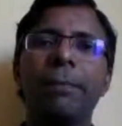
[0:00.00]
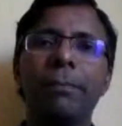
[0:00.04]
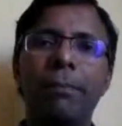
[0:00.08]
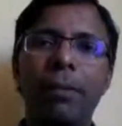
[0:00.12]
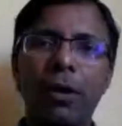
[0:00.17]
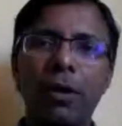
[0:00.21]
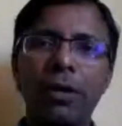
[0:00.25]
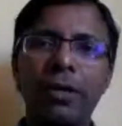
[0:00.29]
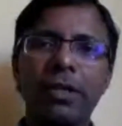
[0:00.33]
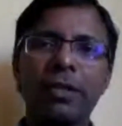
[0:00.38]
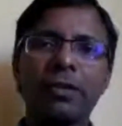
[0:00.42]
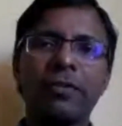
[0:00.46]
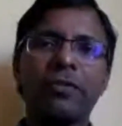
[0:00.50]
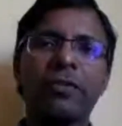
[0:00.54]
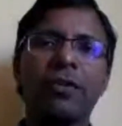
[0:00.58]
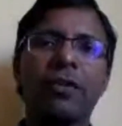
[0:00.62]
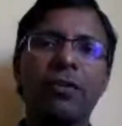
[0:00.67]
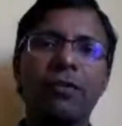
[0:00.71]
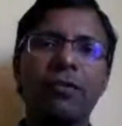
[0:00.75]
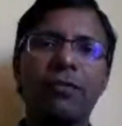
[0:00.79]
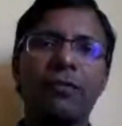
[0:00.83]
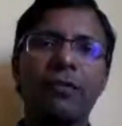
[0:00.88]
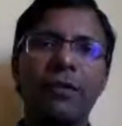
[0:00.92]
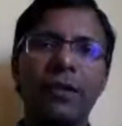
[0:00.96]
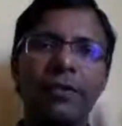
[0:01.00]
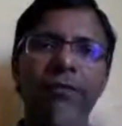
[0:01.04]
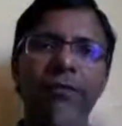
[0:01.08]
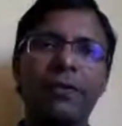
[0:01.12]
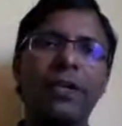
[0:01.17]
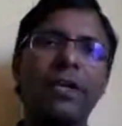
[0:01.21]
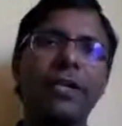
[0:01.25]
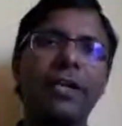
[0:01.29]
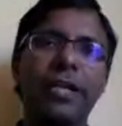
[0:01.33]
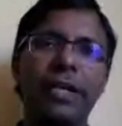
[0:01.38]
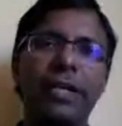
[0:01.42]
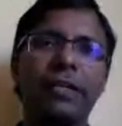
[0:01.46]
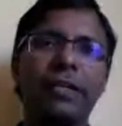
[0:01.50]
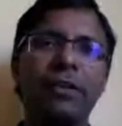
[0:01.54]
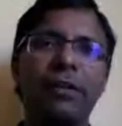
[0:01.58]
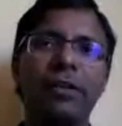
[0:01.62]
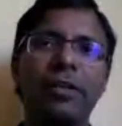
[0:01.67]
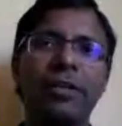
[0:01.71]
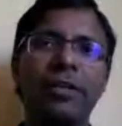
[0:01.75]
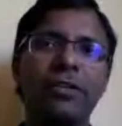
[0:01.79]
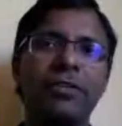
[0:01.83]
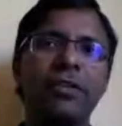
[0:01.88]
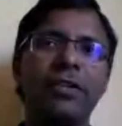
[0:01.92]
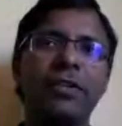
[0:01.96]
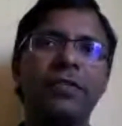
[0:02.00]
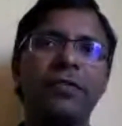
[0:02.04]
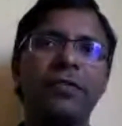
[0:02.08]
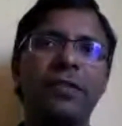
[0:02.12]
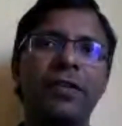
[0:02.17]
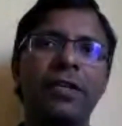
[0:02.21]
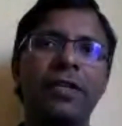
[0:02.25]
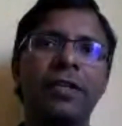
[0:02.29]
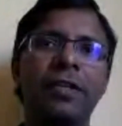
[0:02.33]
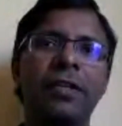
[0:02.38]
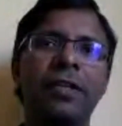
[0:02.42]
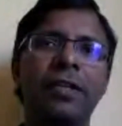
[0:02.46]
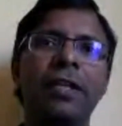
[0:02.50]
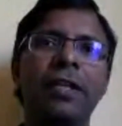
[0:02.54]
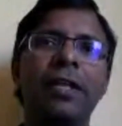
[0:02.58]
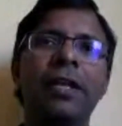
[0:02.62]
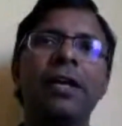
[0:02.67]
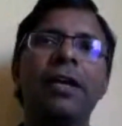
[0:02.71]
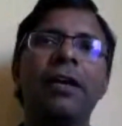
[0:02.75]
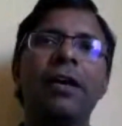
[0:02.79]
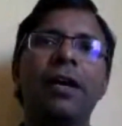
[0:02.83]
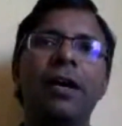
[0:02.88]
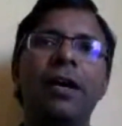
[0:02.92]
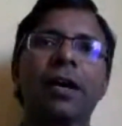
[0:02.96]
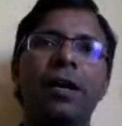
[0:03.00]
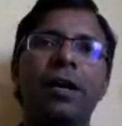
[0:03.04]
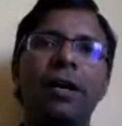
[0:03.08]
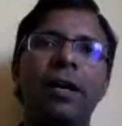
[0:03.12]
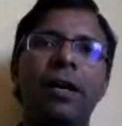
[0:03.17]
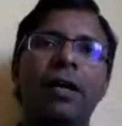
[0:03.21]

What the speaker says: importance of different technologies in